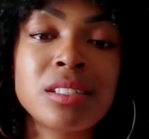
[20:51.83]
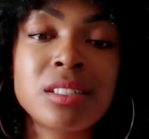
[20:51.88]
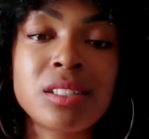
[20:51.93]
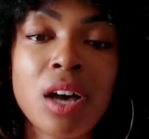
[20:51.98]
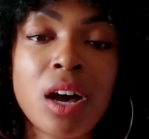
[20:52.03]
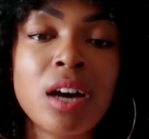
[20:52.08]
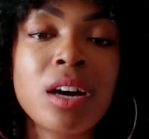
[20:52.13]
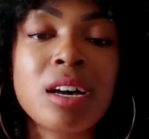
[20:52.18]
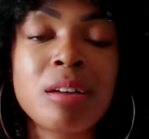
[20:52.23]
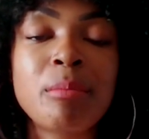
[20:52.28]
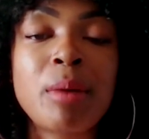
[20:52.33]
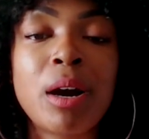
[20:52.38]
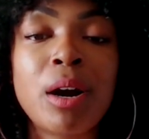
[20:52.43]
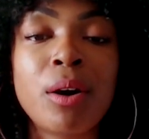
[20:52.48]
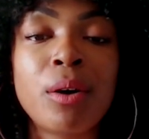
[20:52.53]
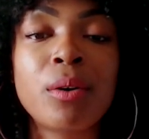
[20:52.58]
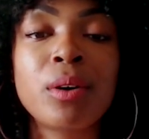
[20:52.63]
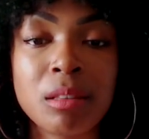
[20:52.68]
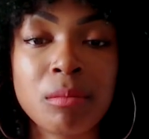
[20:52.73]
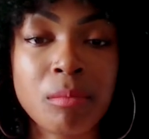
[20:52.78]
talk
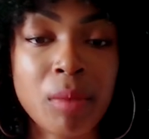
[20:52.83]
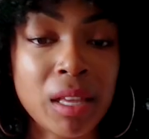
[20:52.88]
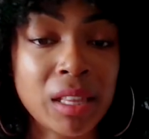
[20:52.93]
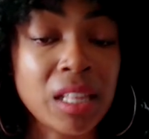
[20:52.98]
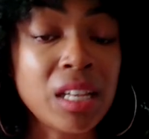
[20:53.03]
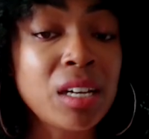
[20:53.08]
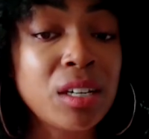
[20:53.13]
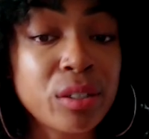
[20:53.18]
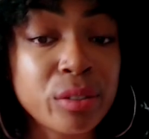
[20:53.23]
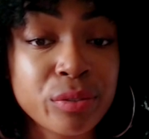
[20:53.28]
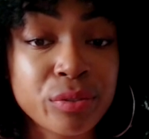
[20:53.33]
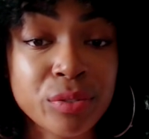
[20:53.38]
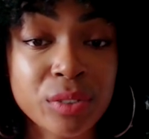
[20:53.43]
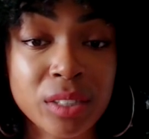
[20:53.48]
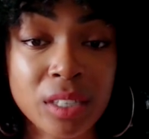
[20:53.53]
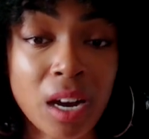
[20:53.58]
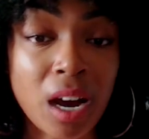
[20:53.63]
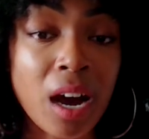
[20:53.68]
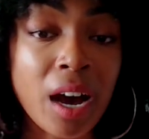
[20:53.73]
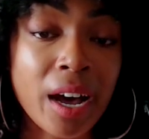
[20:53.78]
about my love for
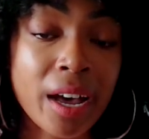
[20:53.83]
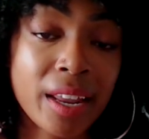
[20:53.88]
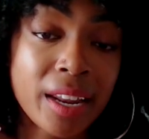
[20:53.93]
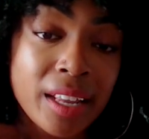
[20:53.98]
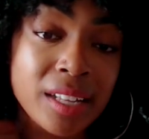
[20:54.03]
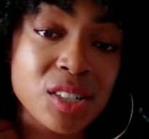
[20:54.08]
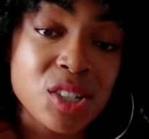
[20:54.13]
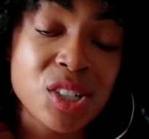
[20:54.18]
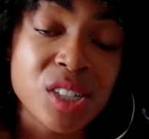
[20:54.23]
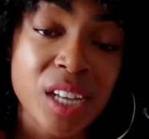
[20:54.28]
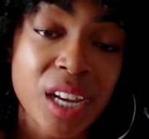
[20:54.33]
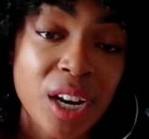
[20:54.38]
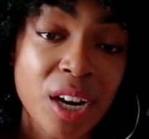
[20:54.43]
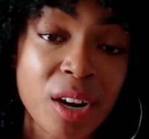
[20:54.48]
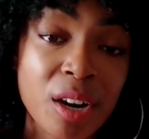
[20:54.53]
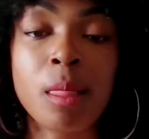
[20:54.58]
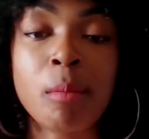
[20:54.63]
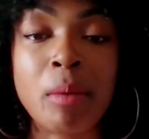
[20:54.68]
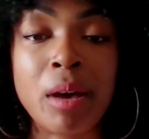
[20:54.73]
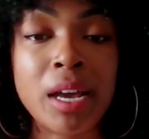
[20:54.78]
God and
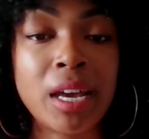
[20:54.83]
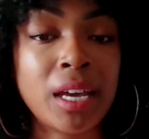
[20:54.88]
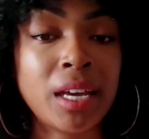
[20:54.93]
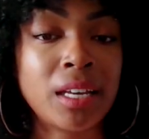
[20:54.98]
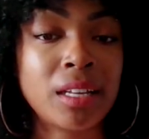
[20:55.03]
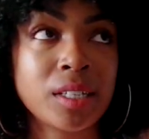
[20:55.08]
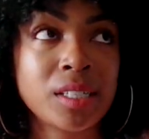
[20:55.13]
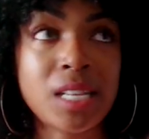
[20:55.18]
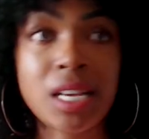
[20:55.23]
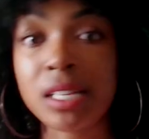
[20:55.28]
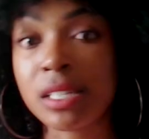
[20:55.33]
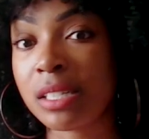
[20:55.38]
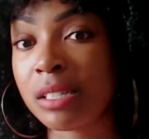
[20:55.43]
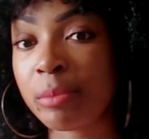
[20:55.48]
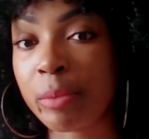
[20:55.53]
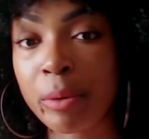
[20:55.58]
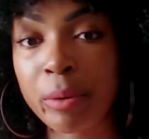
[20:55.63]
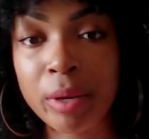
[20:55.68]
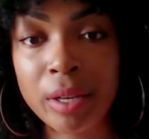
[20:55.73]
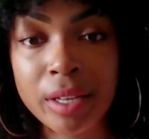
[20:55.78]
share my
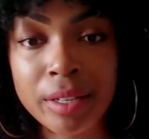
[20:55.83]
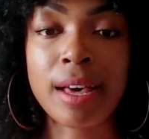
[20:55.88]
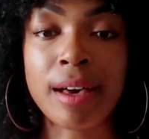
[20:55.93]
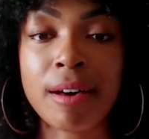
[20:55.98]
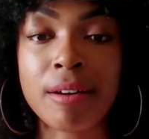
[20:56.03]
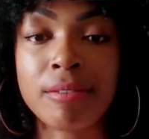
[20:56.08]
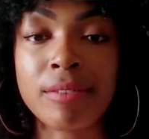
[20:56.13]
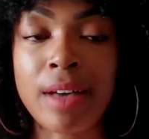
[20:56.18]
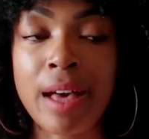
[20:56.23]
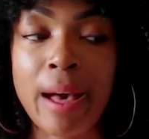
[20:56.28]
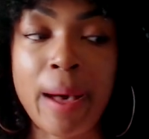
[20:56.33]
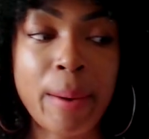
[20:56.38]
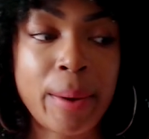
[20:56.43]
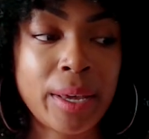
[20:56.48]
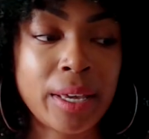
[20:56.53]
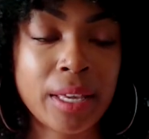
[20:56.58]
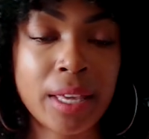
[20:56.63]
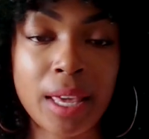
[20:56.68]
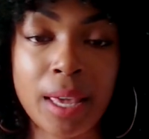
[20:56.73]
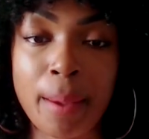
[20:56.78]
testimony of how
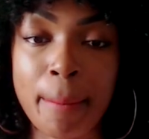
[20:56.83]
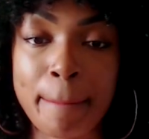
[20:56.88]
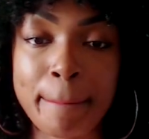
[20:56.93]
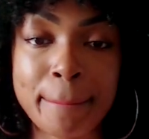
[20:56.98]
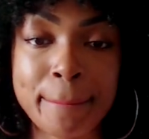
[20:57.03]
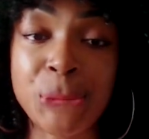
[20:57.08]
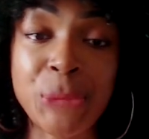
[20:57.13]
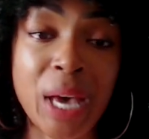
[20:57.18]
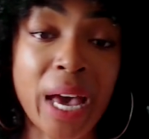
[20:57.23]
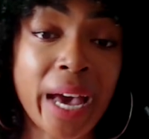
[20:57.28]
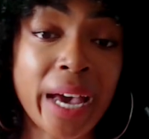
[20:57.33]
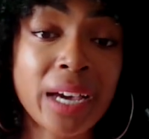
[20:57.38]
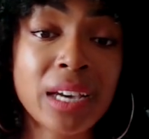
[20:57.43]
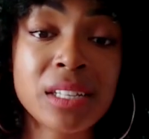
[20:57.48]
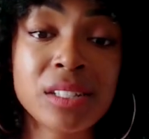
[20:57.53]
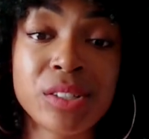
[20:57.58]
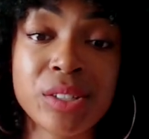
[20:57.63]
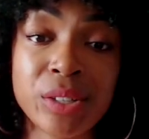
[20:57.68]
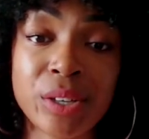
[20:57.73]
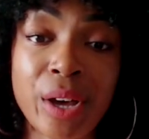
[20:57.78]
I came
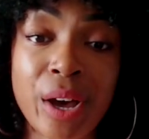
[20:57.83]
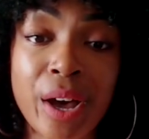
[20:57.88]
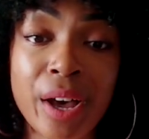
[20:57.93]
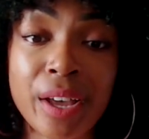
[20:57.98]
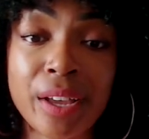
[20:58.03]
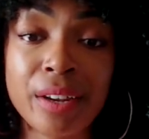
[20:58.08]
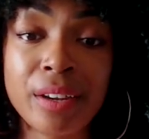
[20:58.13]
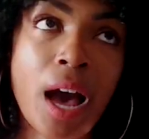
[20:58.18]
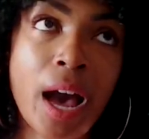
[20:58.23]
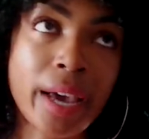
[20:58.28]
back to God.